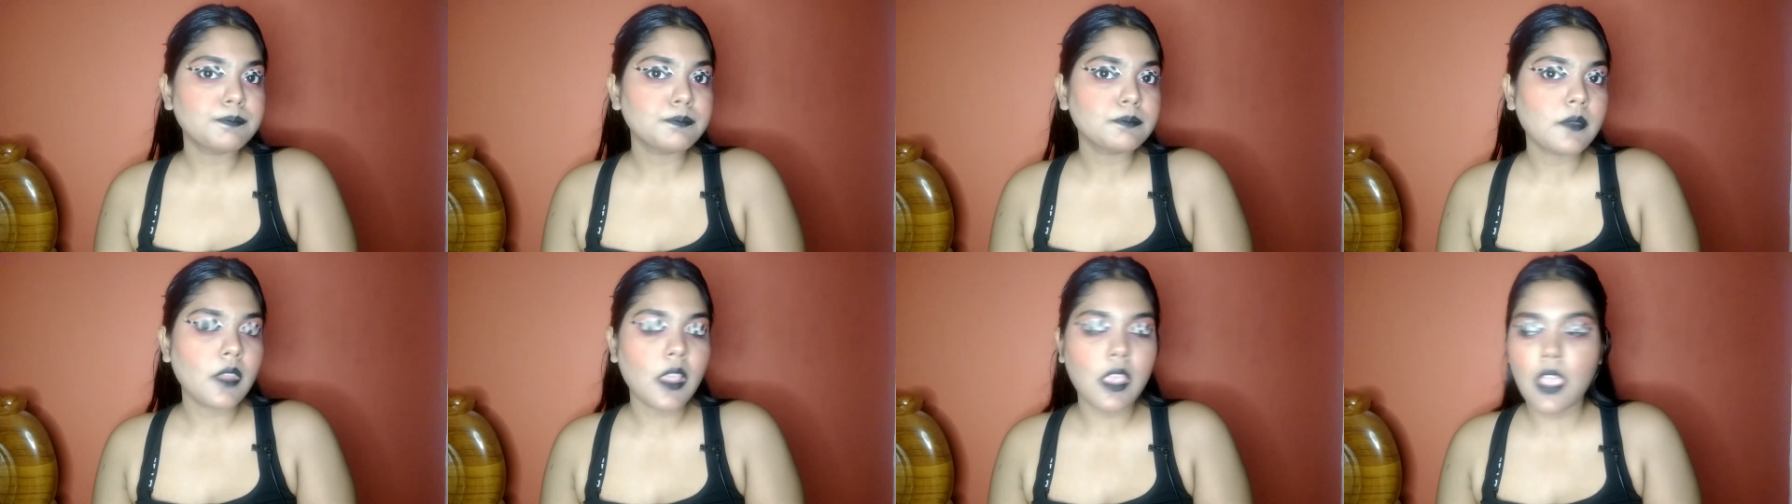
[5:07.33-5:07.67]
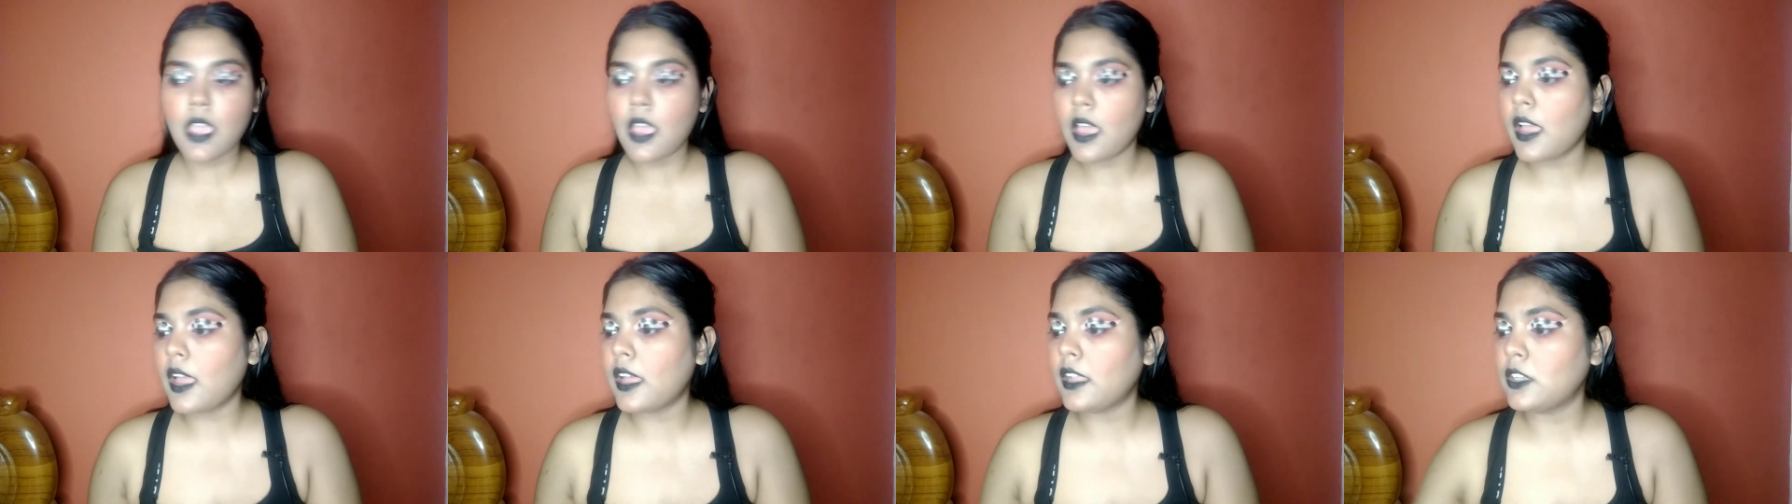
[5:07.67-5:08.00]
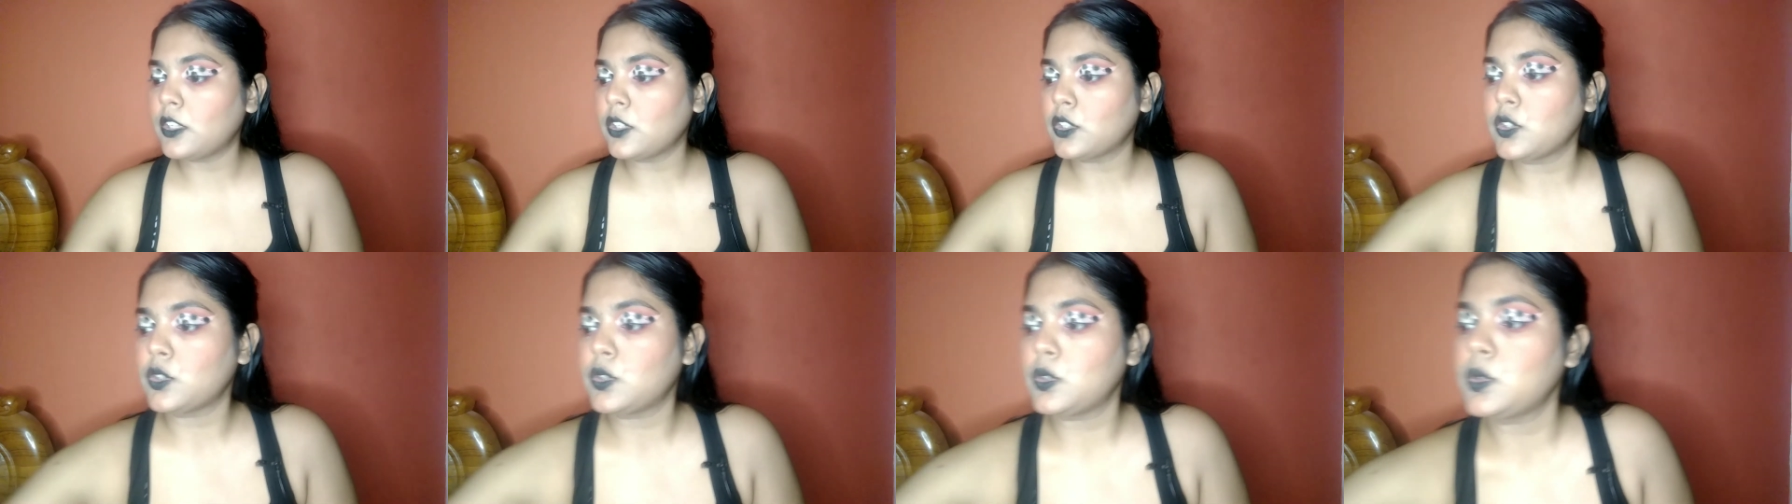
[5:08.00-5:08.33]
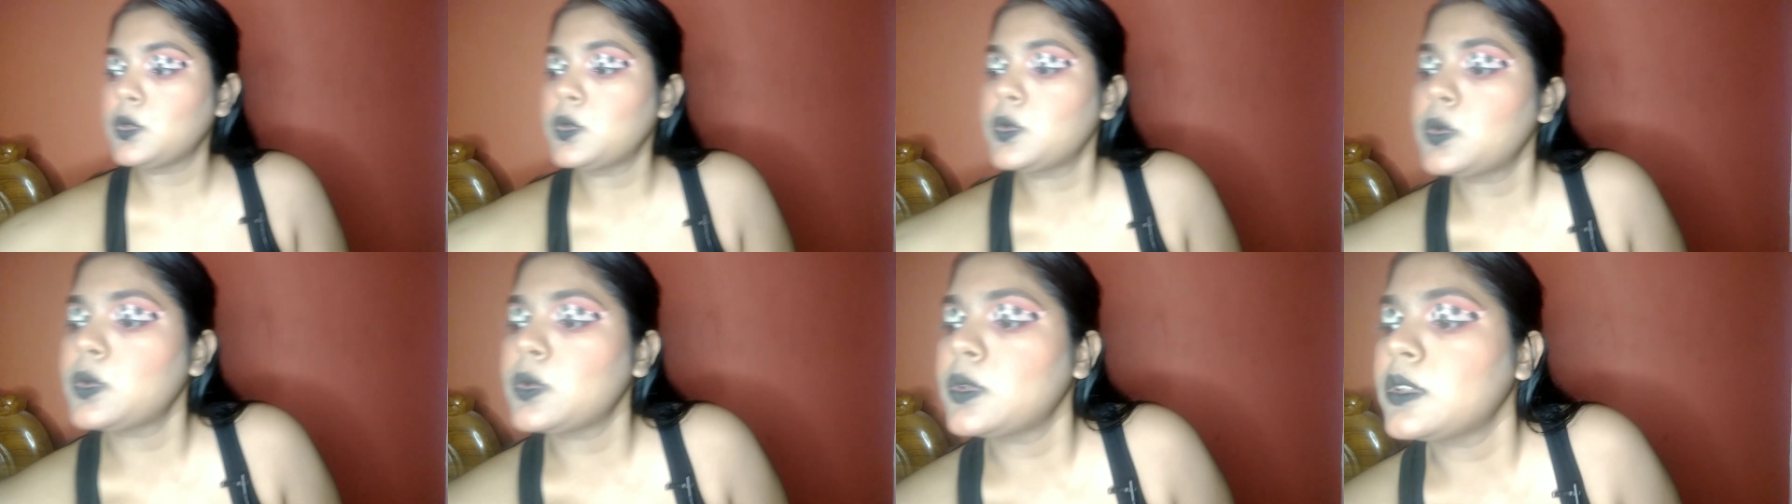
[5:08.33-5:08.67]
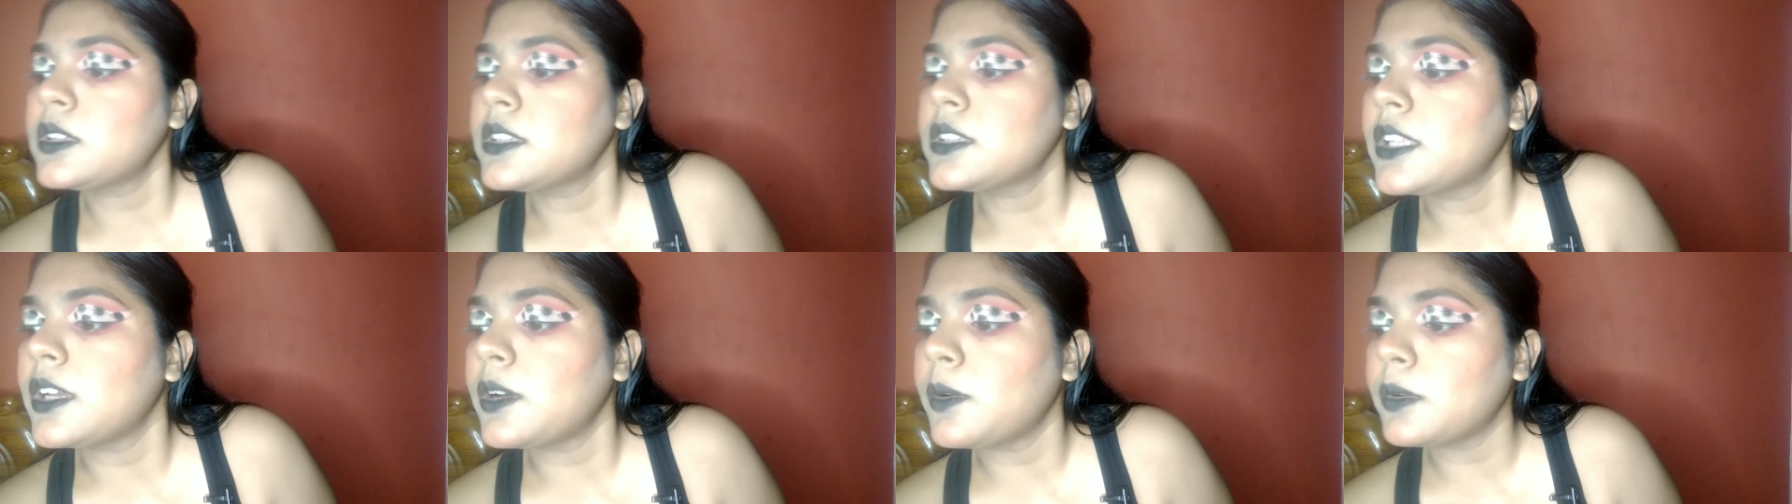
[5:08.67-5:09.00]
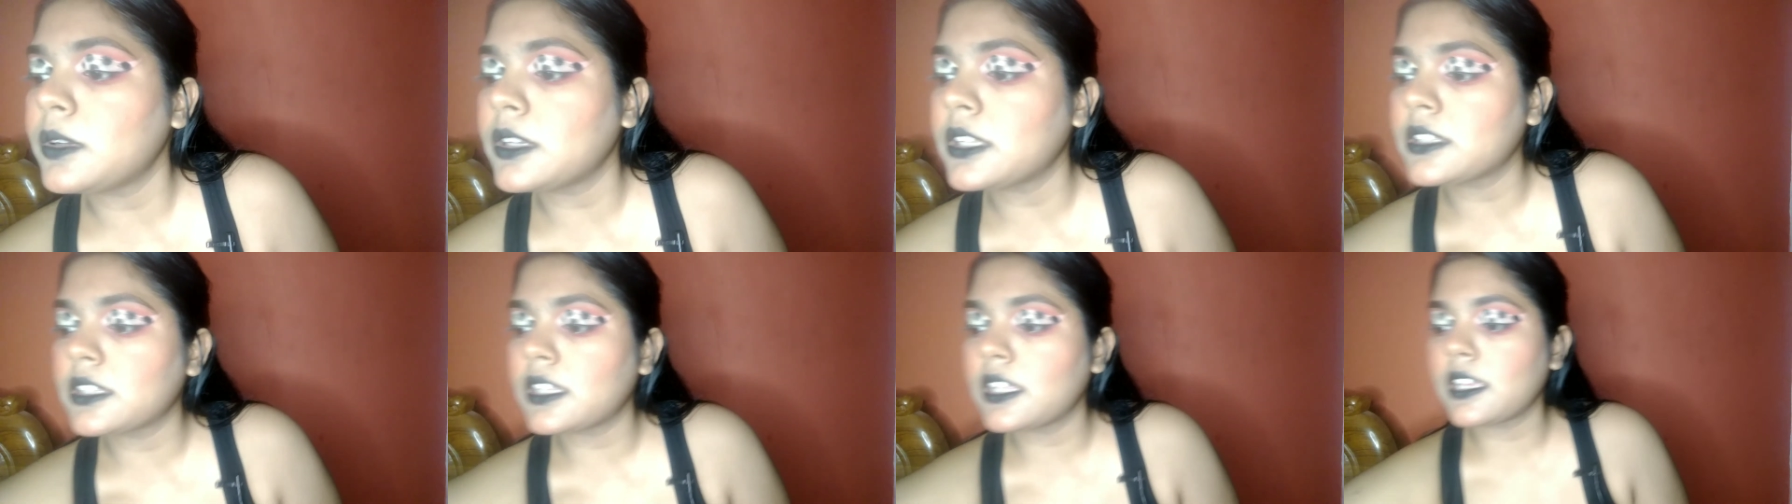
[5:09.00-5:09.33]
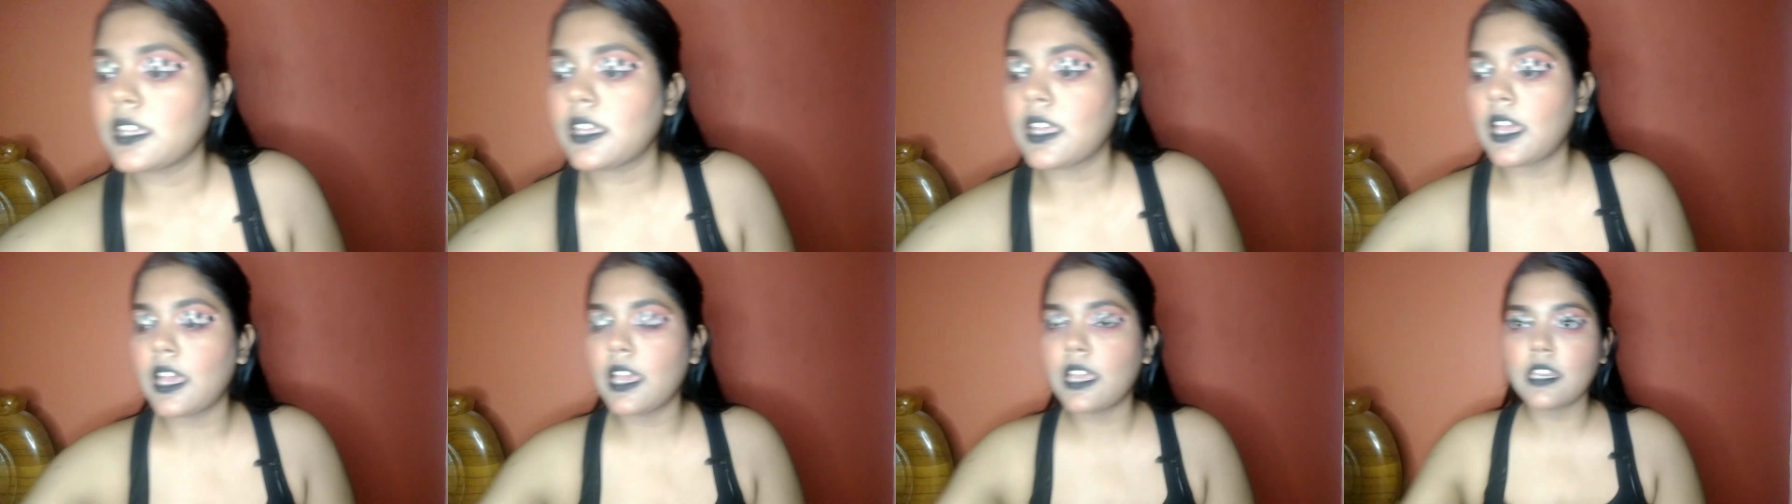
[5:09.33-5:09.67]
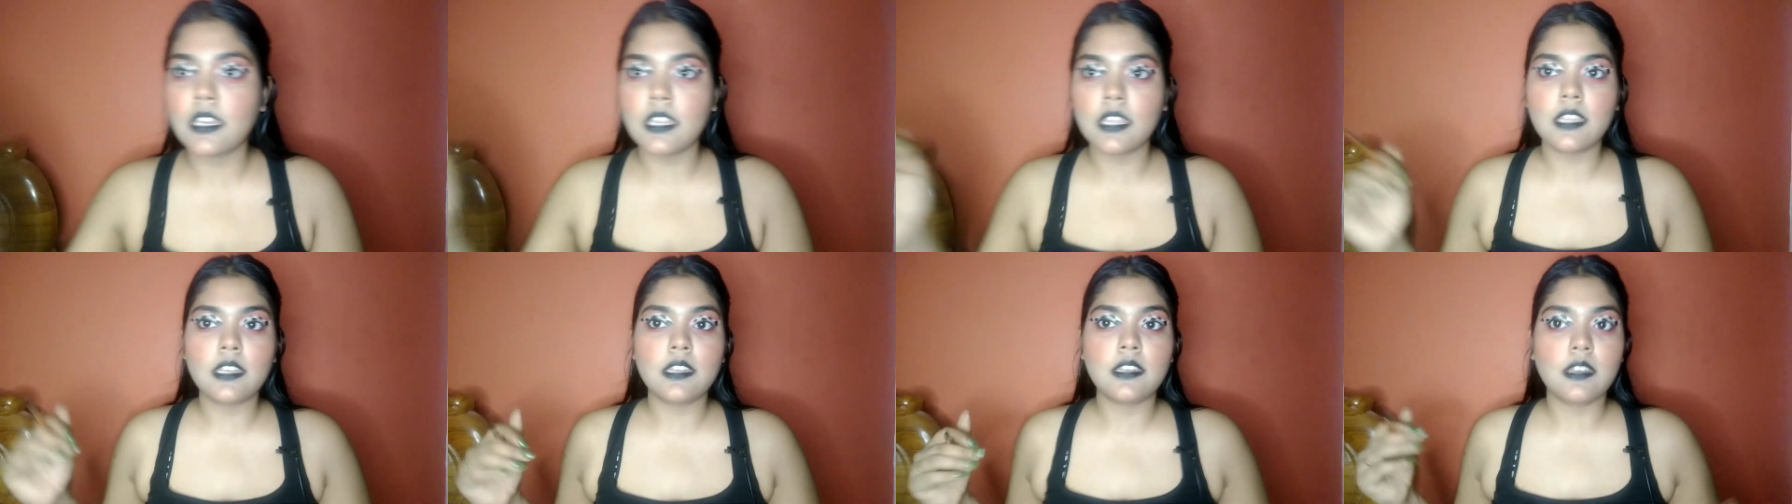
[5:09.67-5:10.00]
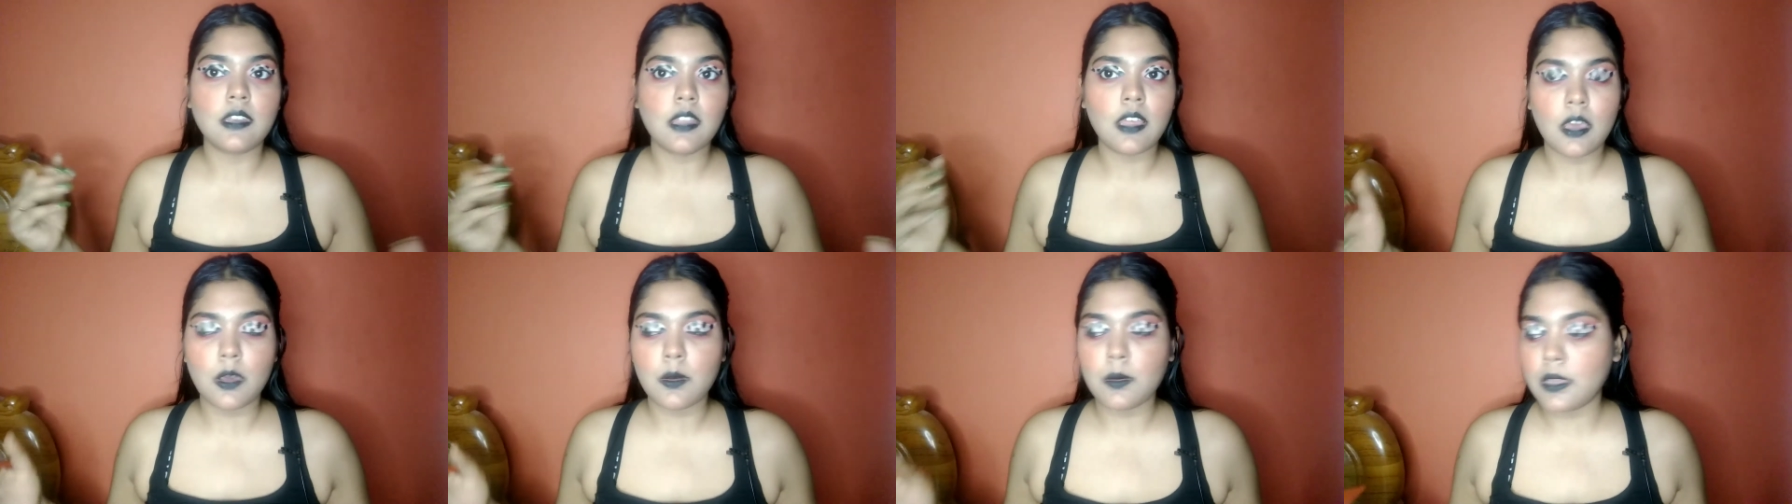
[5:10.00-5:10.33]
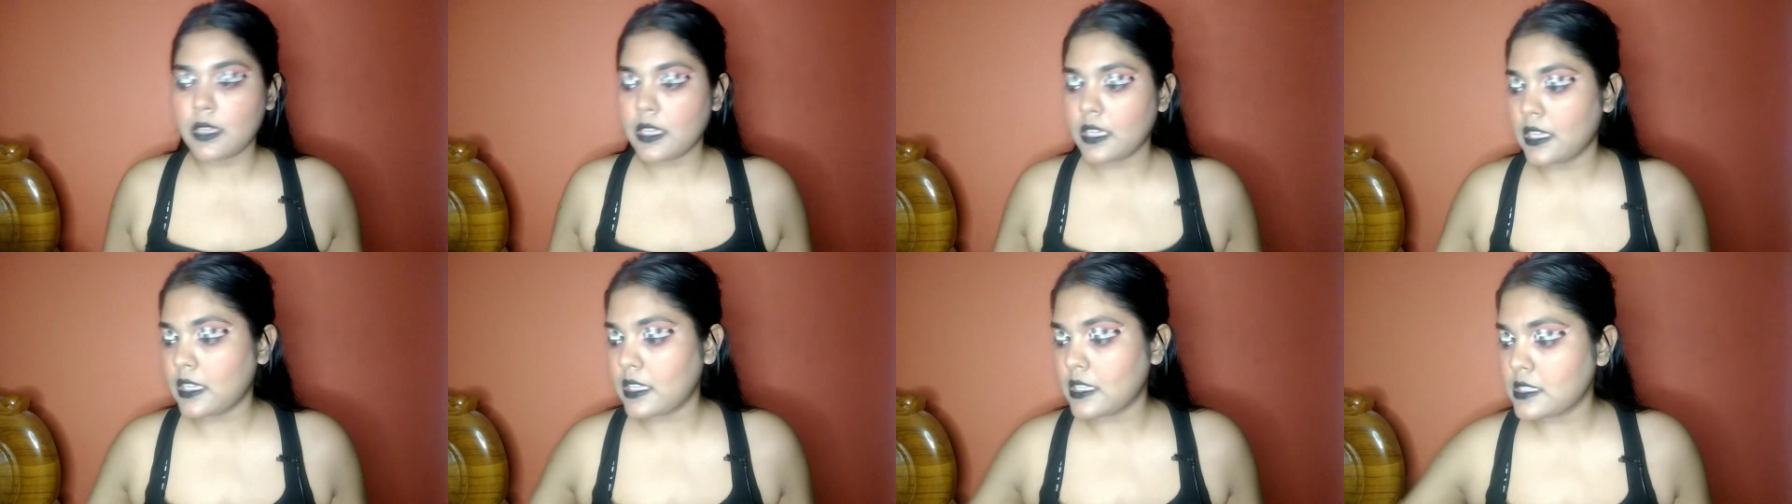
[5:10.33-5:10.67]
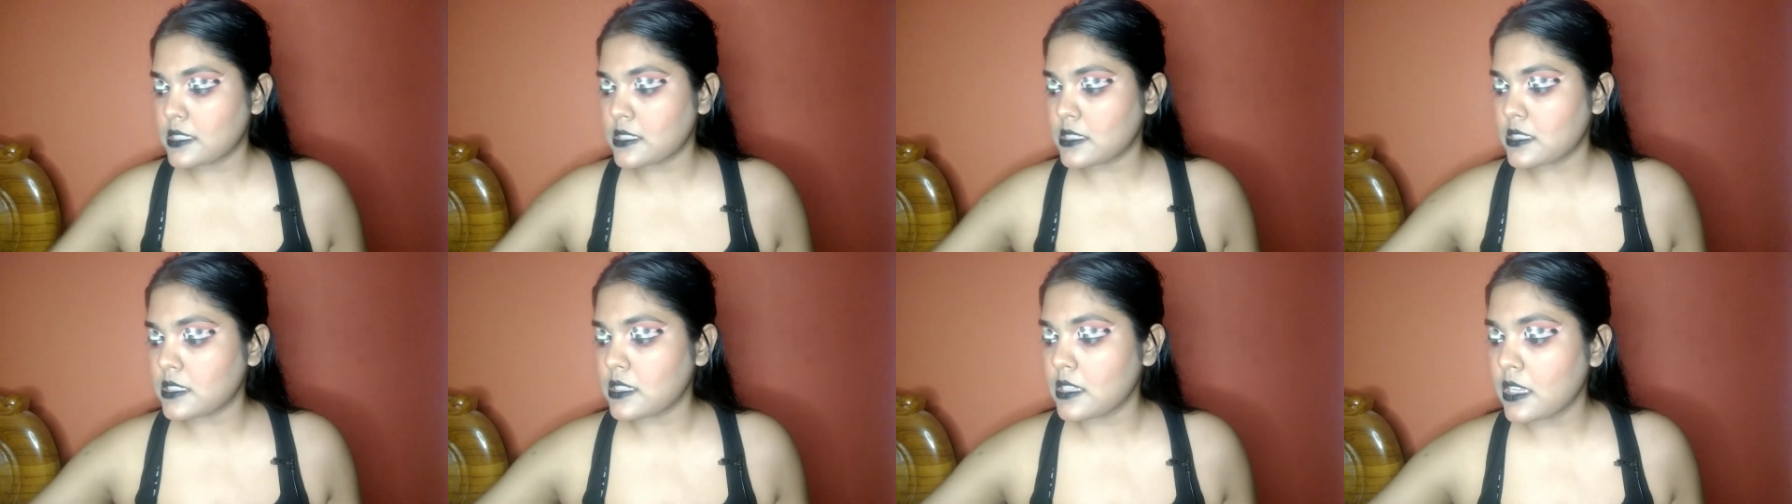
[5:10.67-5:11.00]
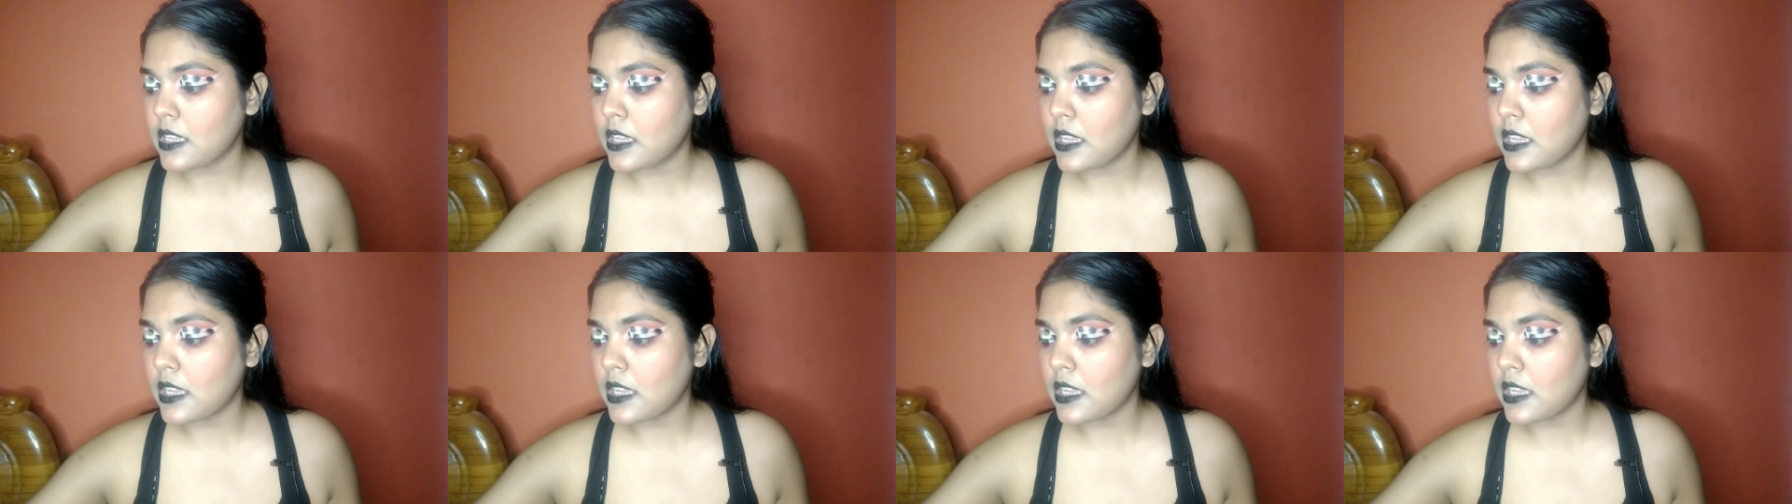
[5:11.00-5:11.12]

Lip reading: Yeah, I look cool. The only thing I need now is